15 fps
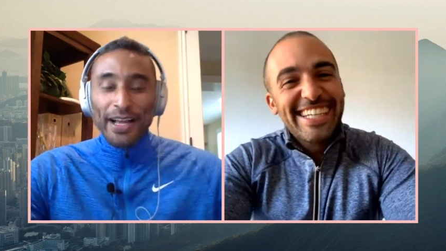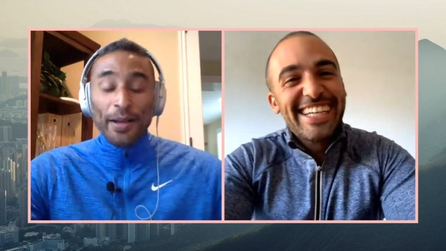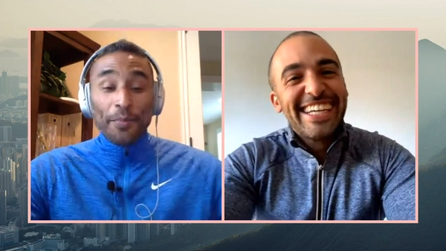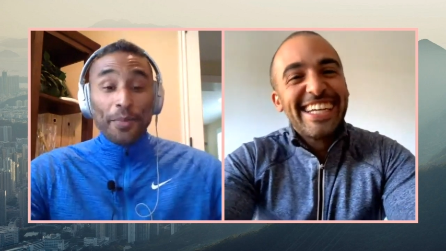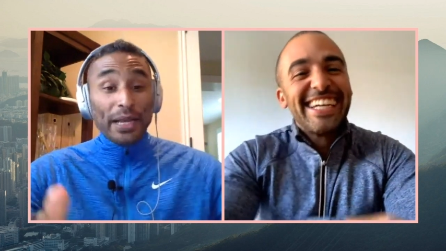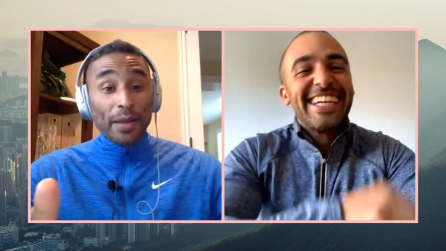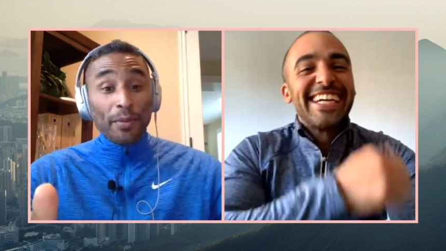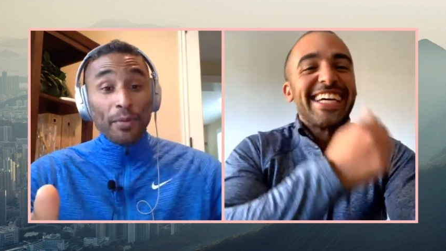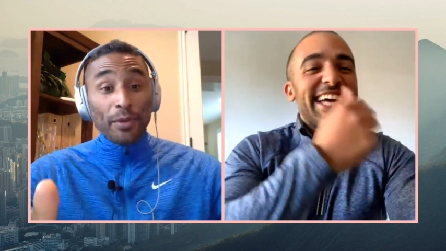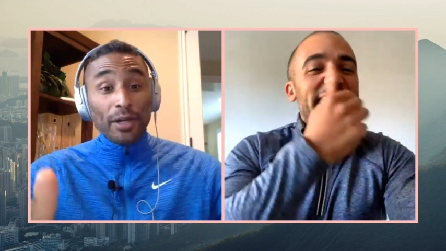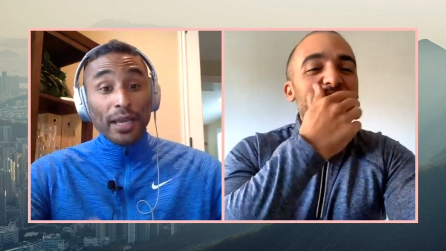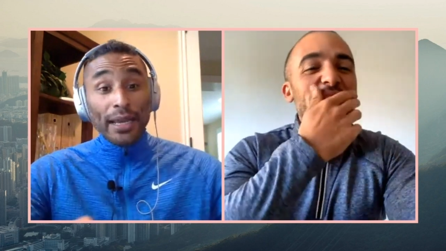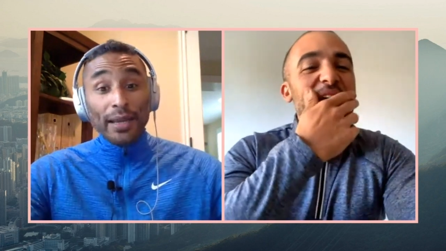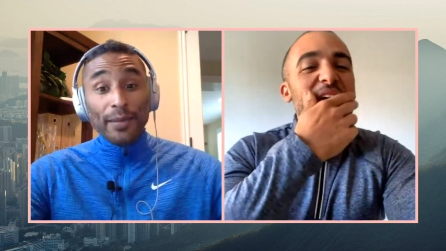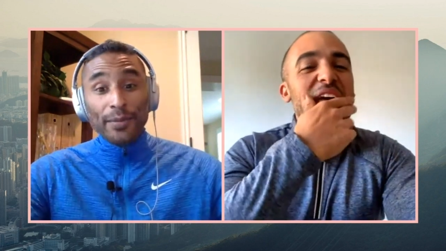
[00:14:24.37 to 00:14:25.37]
Speaker 1: Pick up a
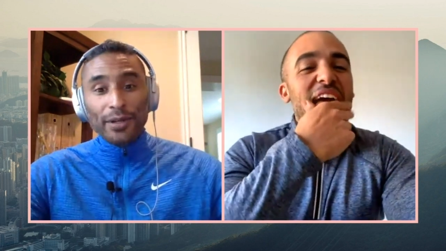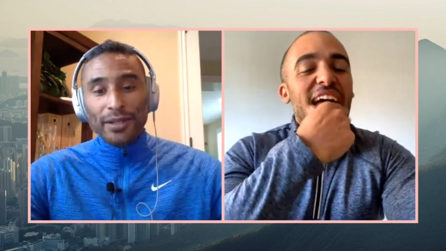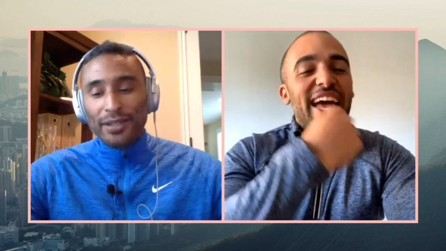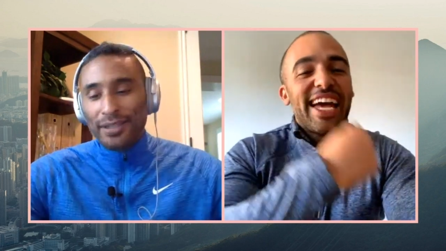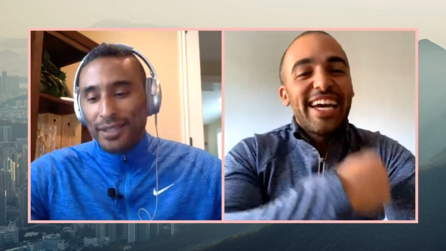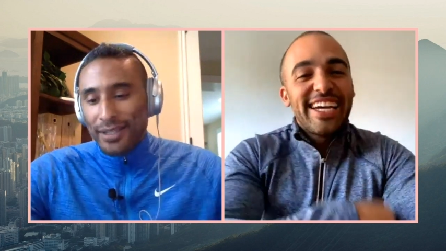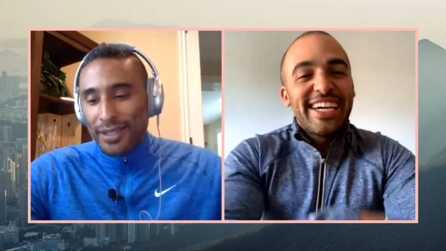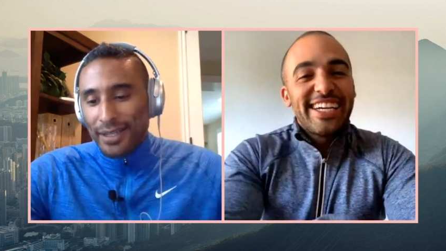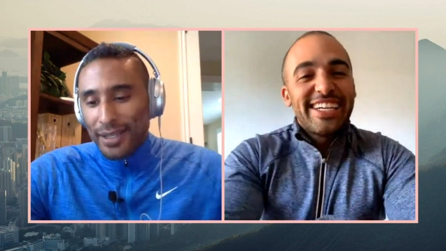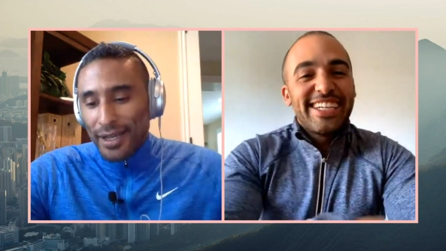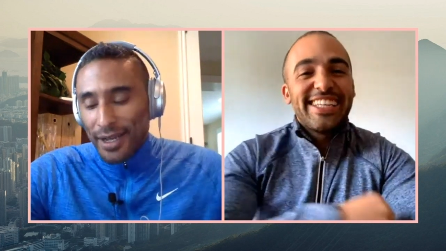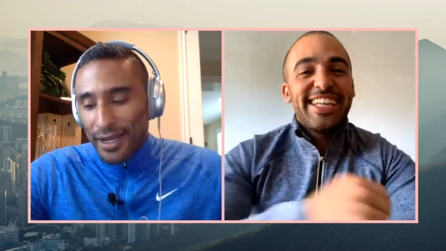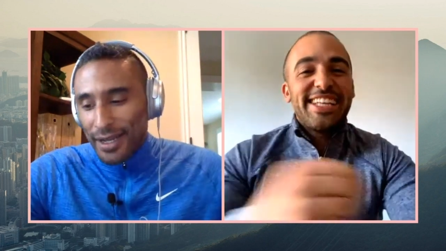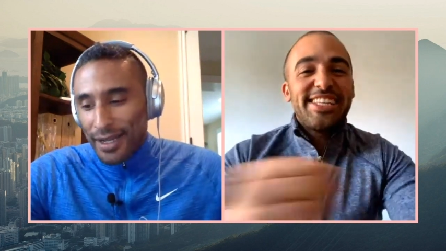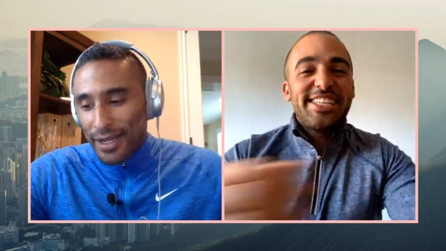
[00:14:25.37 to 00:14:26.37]
book, any book.
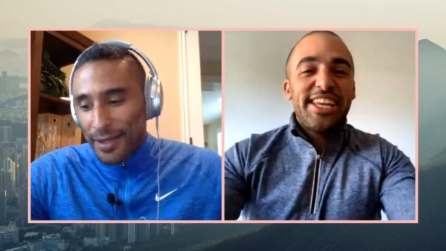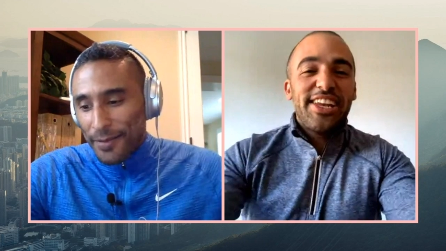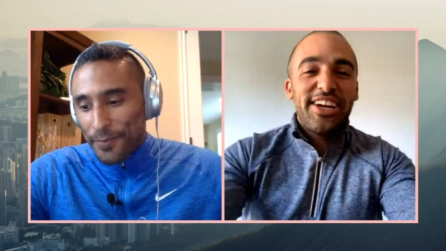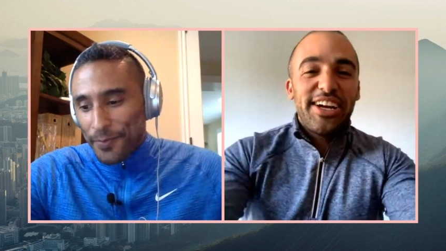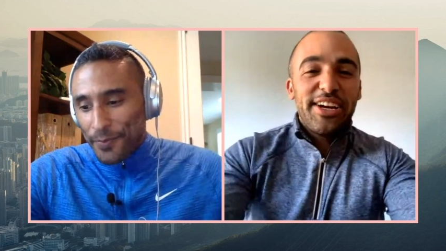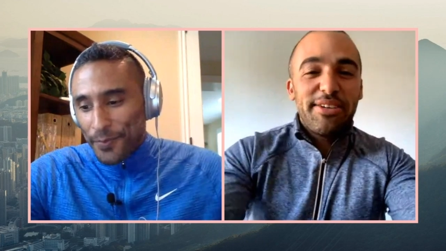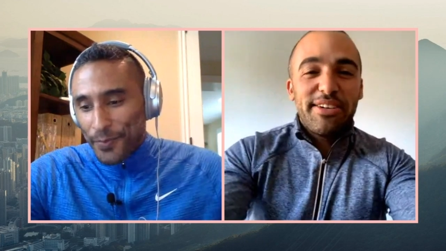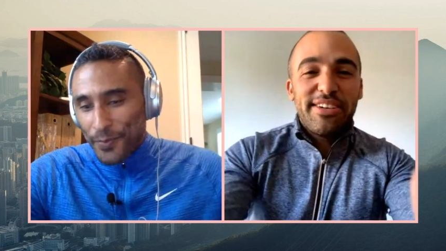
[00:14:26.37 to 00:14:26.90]
Um,